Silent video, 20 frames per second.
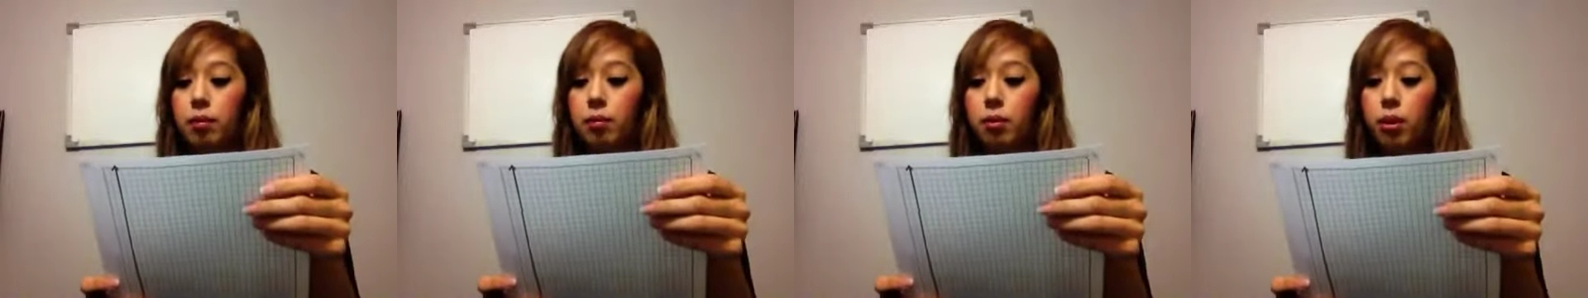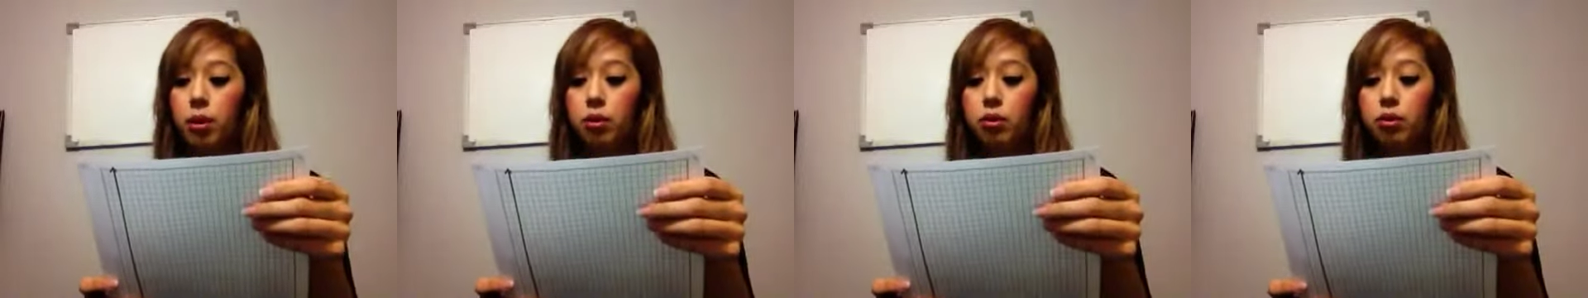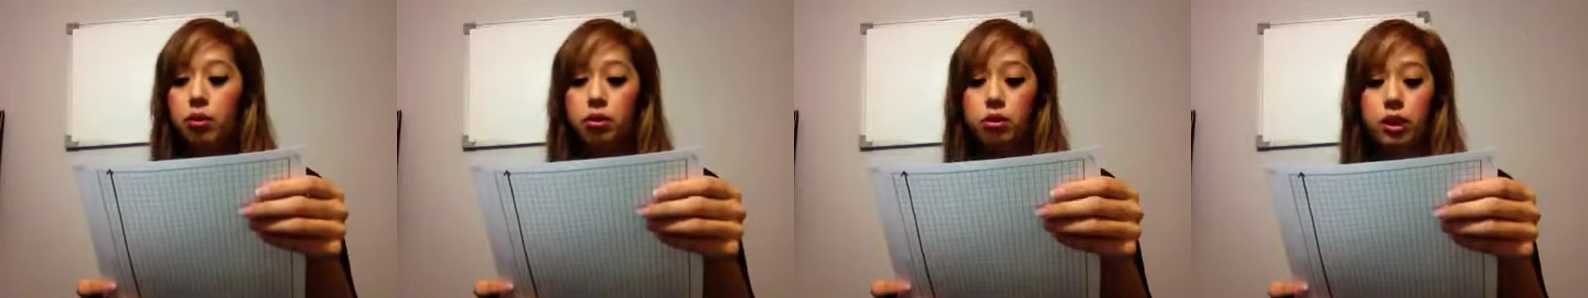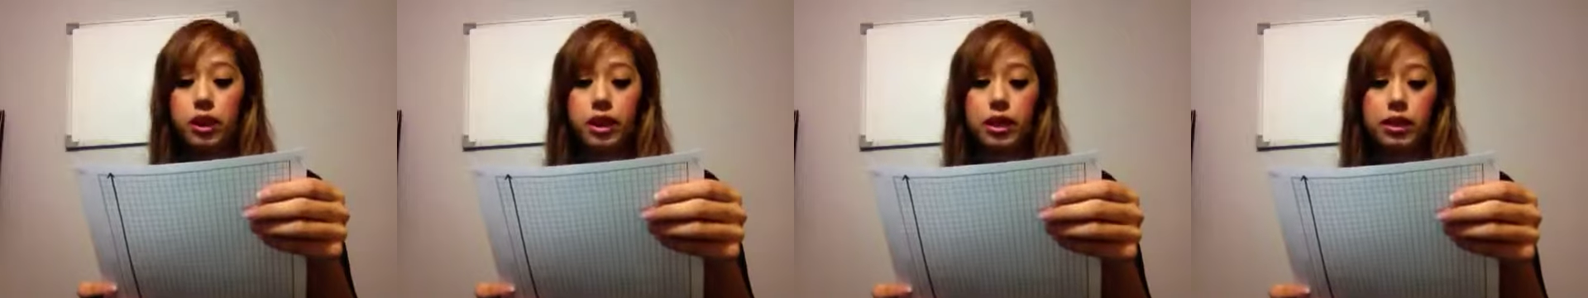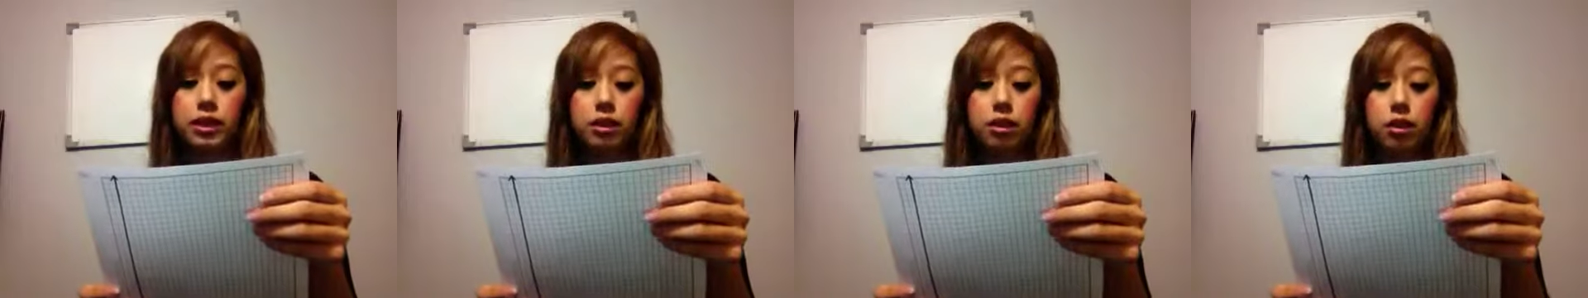Both
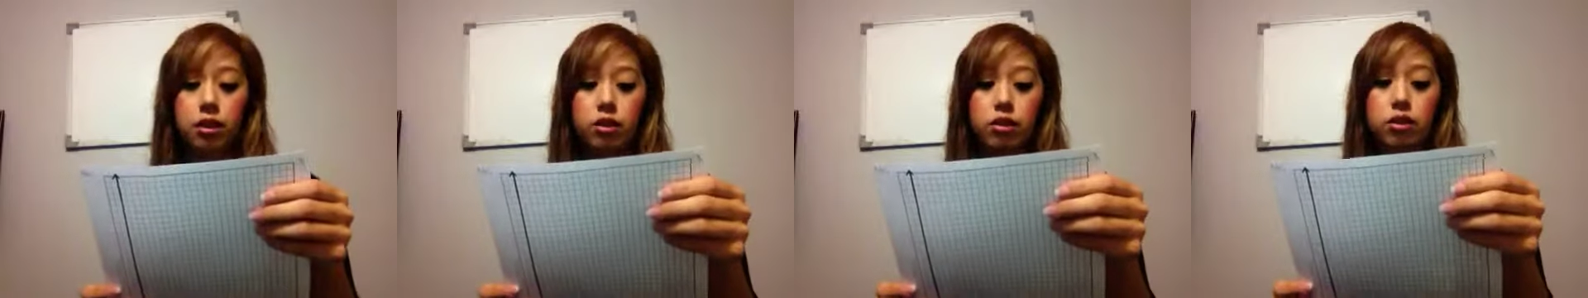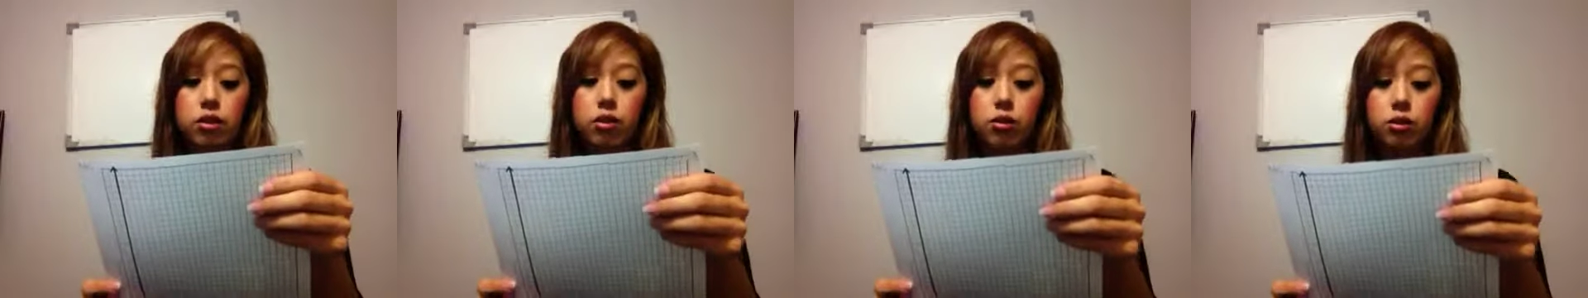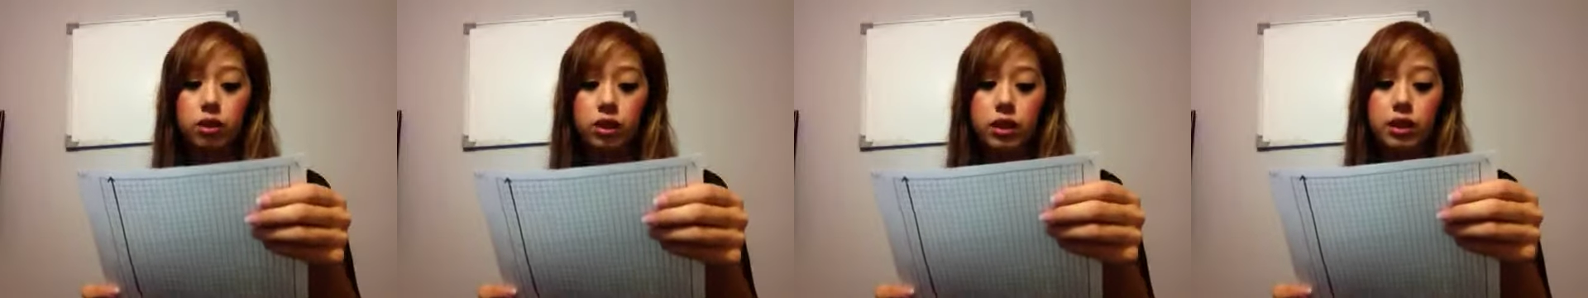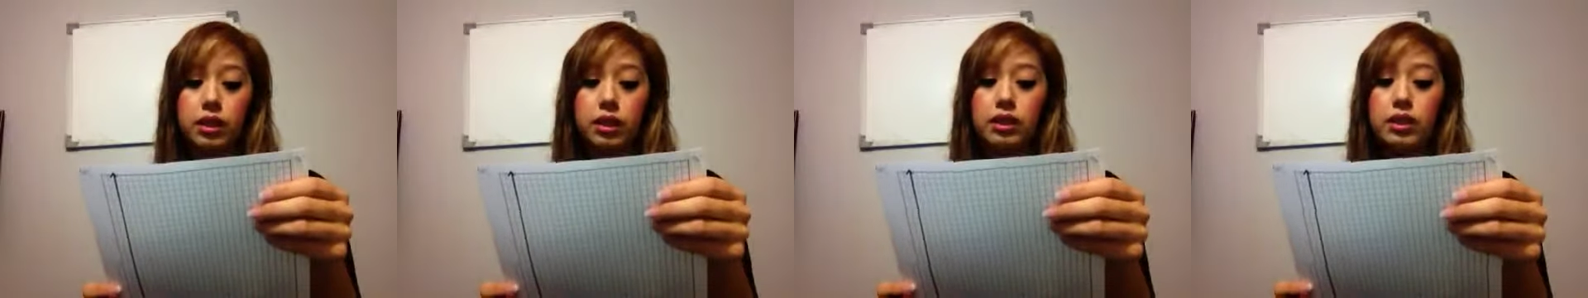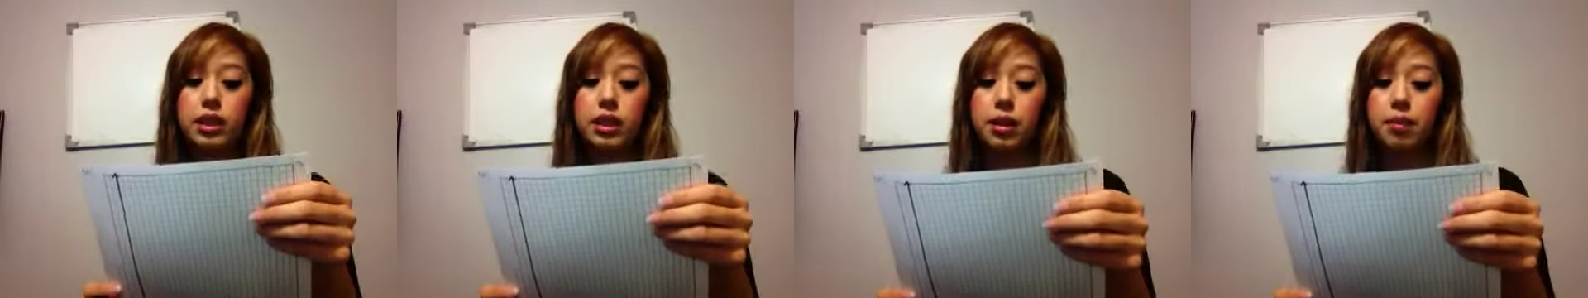drinks are sold in the
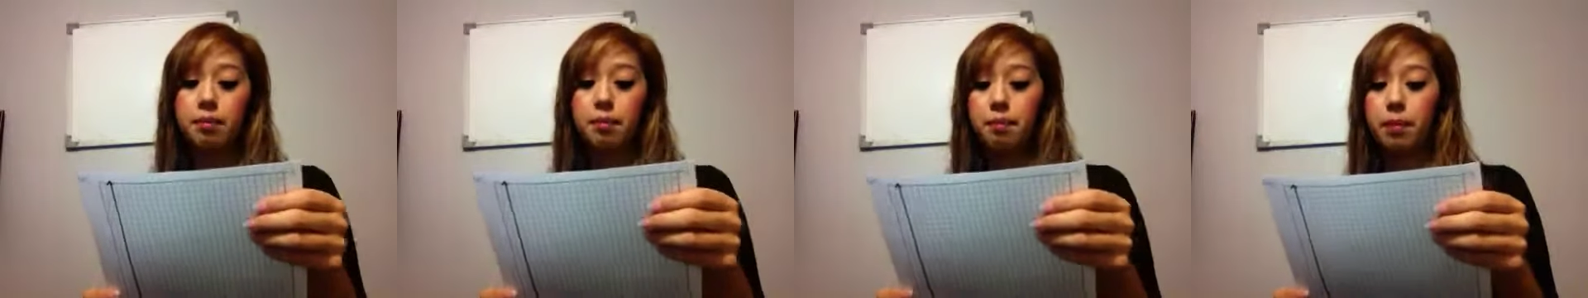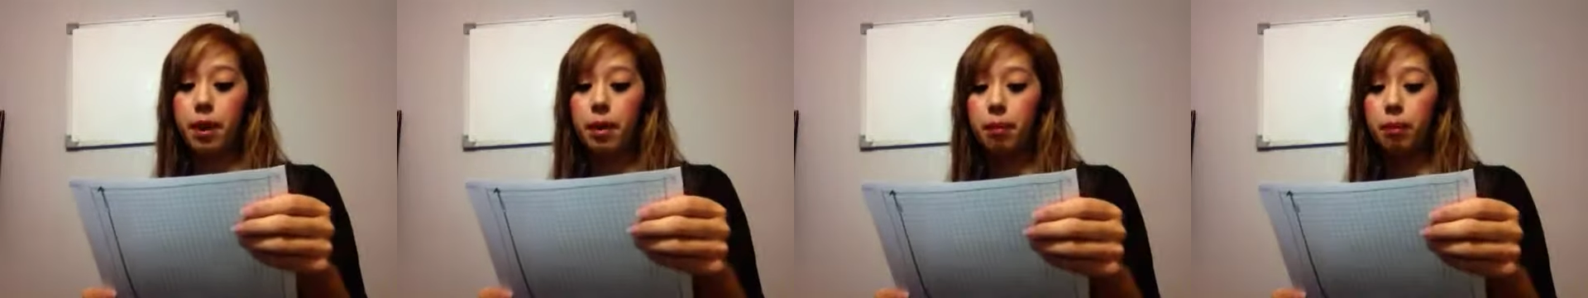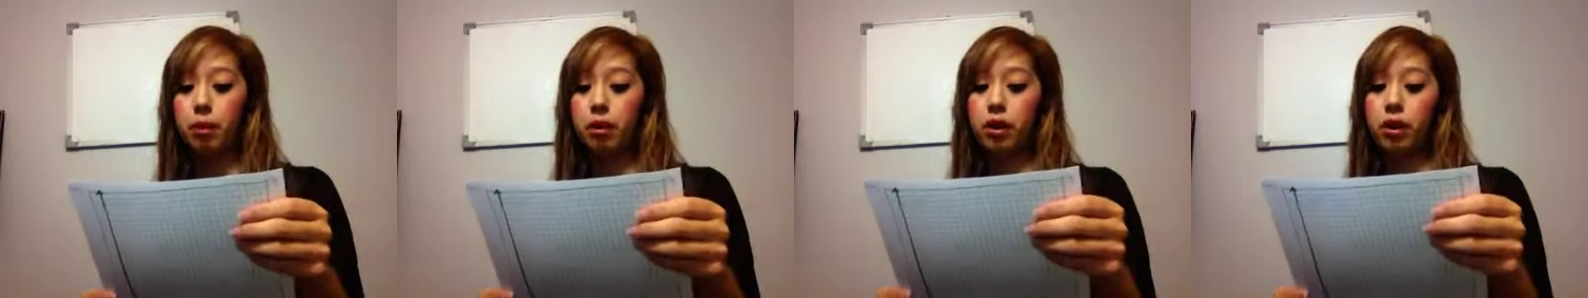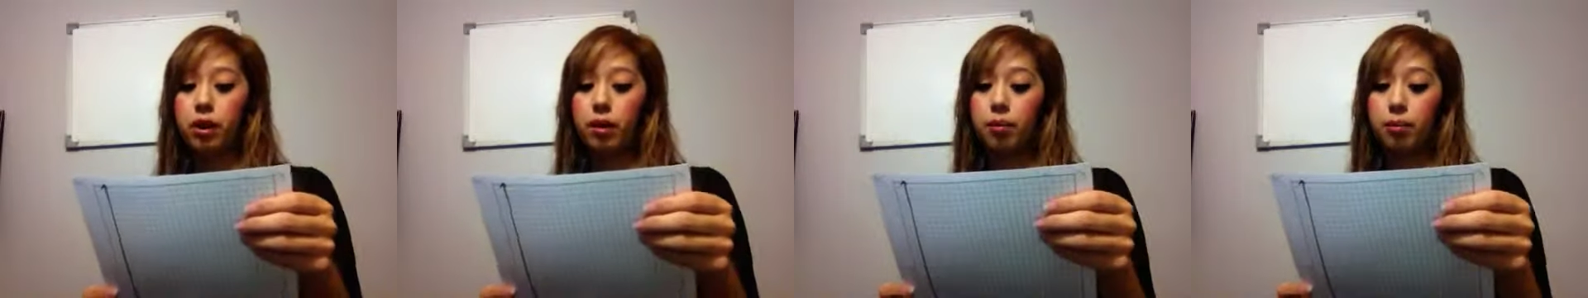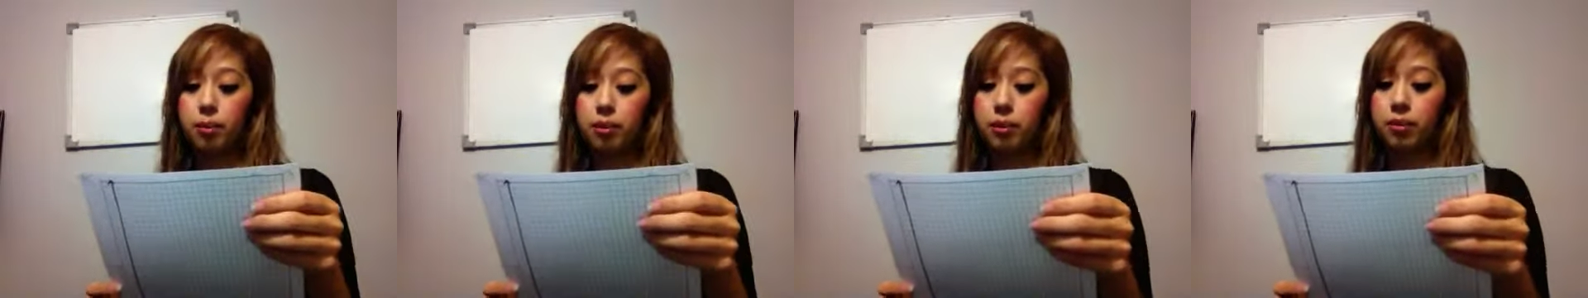same paper cup.